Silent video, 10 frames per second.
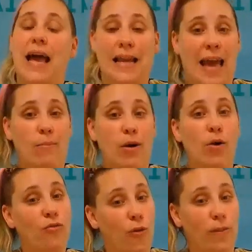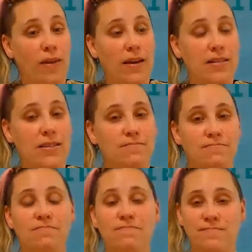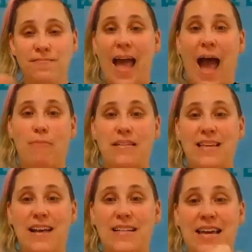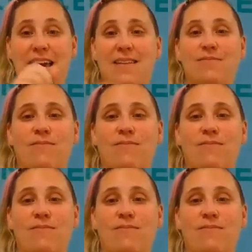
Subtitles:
and chemical formulas. Happy sciencing!